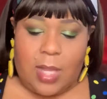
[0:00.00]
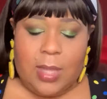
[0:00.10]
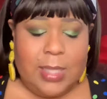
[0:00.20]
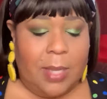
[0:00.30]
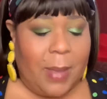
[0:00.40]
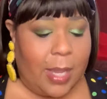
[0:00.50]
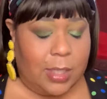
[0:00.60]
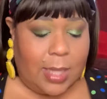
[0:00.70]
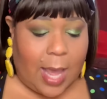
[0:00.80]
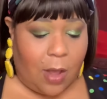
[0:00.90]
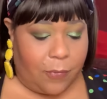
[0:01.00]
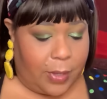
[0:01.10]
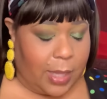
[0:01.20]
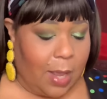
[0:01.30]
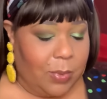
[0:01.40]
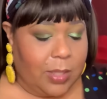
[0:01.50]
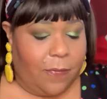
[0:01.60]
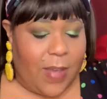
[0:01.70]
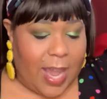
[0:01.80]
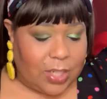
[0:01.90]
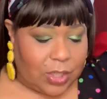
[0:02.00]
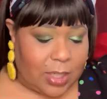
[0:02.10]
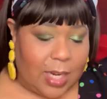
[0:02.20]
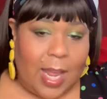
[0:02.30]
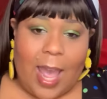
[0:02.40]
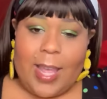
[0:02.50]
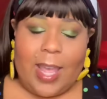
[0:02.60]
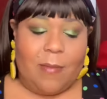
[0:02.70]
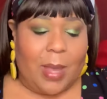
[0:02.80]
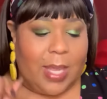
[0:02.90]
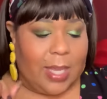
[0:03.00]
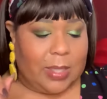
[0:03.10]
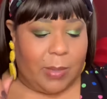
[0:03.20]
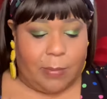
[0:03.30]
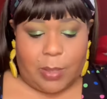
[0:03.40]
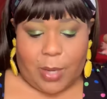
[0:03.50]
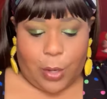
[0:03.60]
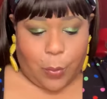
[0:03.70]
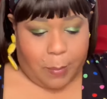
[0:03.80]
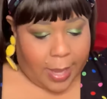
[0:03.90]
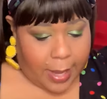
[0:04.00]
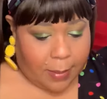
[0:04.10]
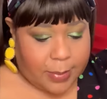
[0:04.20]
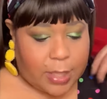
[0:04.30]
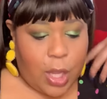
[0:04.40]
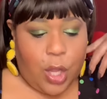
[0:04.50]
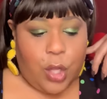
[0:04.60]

Let's get back into the outfit. That was the fashion. I gave my yes ma'ams and my no ma'ams.